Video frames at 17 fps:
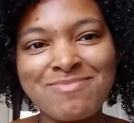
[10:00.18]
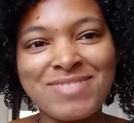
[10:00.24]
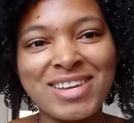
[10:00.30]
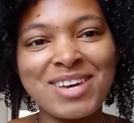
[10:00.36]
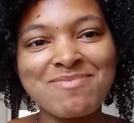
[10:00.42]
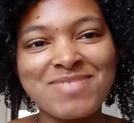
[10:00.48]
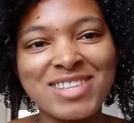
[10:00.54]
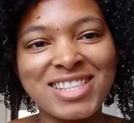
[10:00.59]

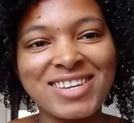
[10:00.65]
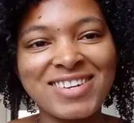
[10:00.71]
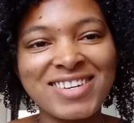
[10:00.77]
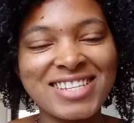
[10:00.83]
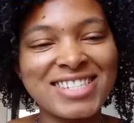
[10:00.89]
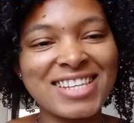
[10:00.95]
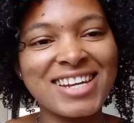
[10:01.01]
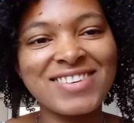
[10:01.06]
down below
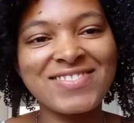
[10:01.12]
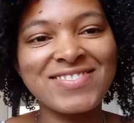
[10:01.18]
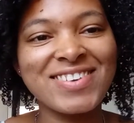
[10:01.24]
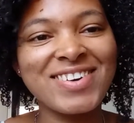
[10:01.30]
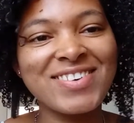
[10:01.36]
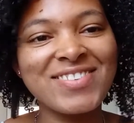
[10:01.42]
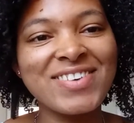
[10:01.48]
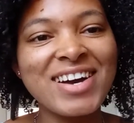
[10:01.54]
because I don't
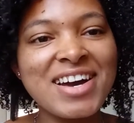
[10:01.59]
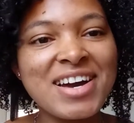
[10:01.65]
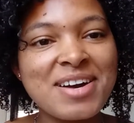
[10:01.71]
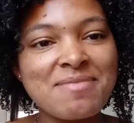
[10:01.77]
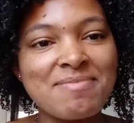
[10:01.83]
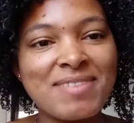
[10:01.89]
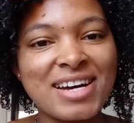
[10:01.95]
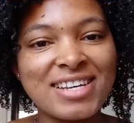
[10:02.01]
know
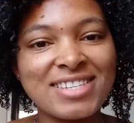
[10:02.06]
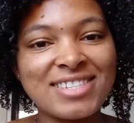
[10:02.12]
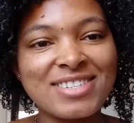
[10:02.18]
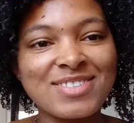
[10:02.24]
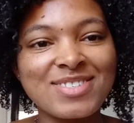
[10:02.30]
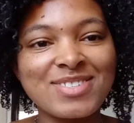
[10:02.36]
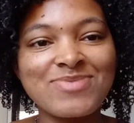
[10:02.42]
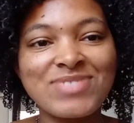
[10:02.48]
my
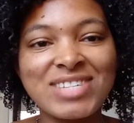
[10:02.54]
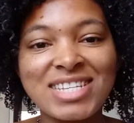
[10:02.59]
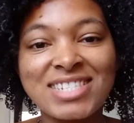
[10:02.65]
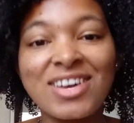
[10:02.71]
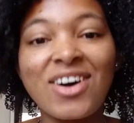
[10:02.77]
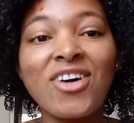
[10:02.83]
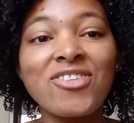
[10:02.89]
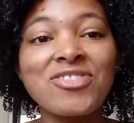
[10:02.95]
social medias
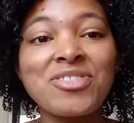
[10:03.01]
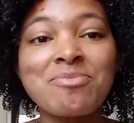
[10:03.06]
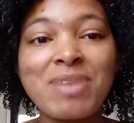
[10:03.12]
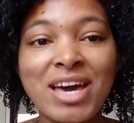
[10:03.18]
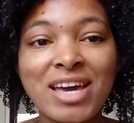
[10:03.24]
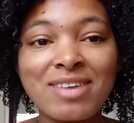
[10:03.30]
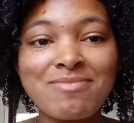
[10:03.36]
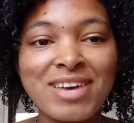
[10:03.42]
off the
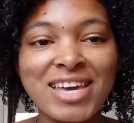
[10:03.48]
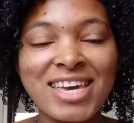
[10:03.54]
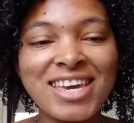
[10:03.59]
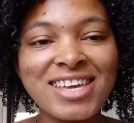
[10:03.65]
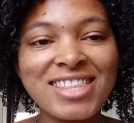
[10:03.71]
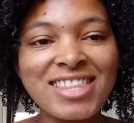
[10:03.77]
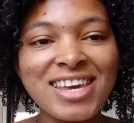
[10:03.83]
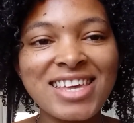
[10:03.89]
back of my
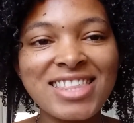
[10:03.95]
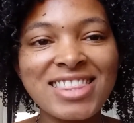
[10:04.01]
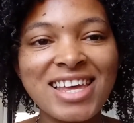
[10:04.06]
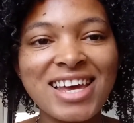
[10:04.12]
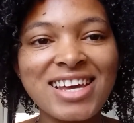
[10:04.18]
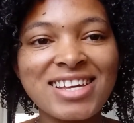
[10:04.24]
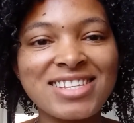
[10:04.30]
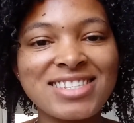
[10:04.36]
hand like
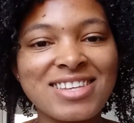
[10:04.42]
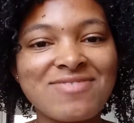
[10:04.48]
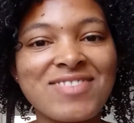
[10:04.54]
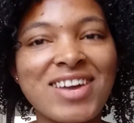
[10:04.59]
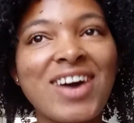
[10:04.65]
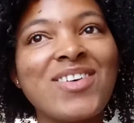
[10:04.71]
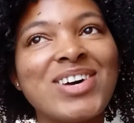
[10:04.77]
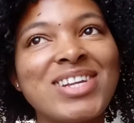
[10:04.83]
that because I'm
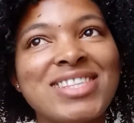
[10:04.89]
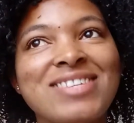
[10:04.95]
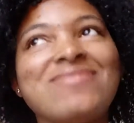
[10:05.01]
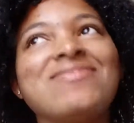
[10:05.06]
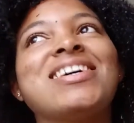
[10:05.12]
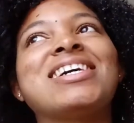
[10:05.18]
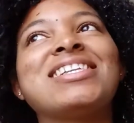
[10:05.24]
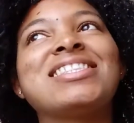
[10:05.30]
not on
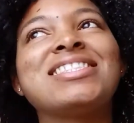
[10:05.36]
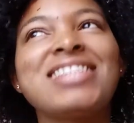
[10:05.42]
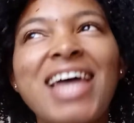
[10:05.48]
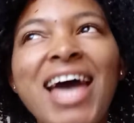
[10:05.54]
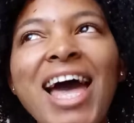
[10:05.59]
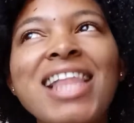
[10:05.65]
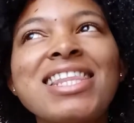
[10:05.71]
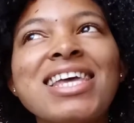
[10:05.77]
them like
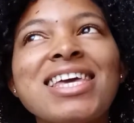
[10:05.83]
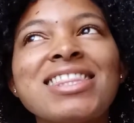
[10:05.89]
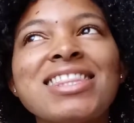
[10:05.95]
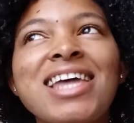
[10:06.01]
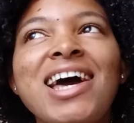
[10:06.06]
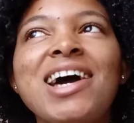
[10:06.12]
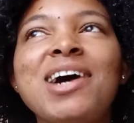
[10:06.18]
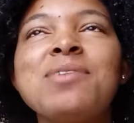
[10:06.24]

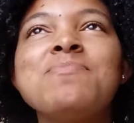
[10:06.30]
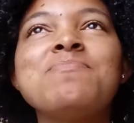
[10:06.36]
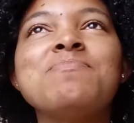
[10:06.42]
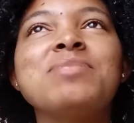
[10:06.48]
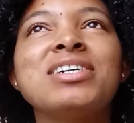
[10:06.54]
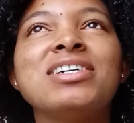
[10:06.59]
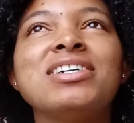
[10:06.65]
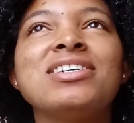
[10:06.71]
that.
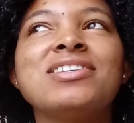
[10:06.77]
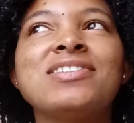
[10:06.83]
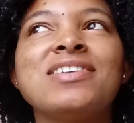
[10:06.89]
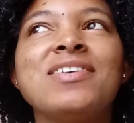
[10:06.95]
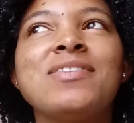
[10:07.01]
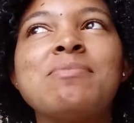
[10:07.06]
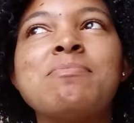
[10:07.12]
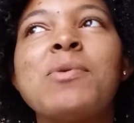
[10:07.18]
But you
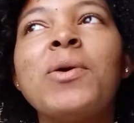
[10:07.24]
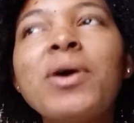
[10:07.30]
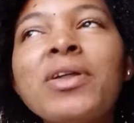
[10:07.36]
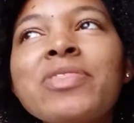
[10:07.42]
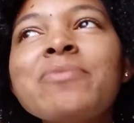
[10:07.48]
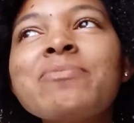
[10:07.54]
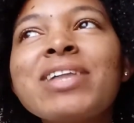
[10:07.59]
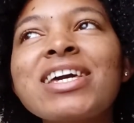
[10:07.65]
know, I'm
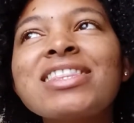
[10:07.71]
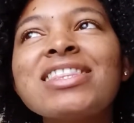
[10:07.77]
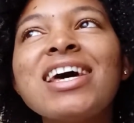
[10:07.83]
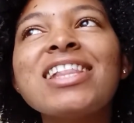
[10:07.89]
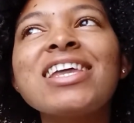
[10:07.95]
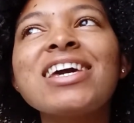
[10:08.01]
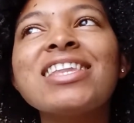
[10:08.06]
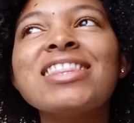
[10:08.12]
on them like
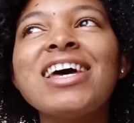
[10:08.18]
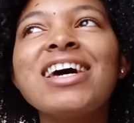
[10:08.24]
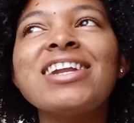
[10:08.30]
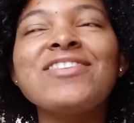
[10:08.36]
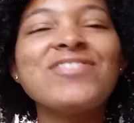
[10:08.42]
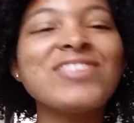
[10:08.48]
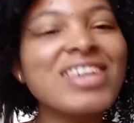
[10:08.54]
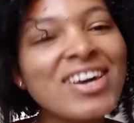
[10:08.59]
that
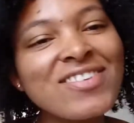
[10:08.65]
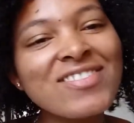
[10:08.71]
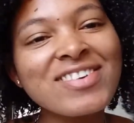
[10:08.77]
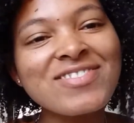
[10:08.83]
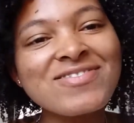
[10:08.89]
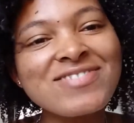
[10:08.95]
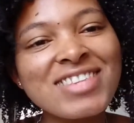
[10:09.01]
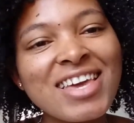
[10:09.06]
if you get what
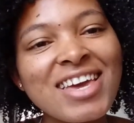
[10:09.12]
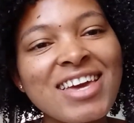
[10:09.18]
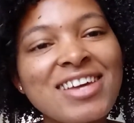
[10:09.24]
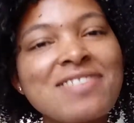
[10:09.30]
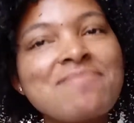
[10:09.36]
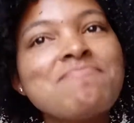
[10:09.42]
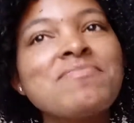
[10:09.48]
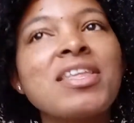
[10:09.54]
I'm
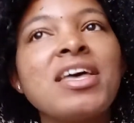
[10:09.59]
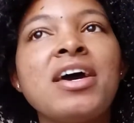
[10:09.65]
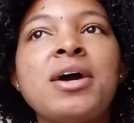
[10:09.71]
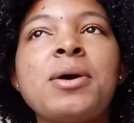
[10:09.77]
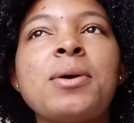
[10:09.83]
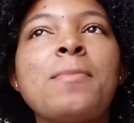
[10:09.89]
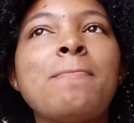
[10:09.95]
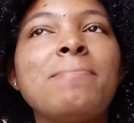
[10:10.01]
saying.
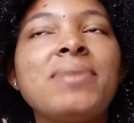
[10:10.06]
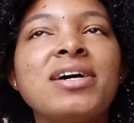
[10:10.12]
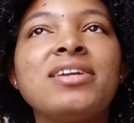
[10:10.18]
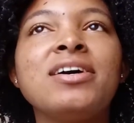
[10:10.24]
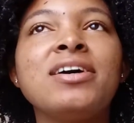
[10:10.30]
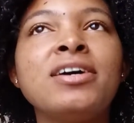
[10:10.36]
But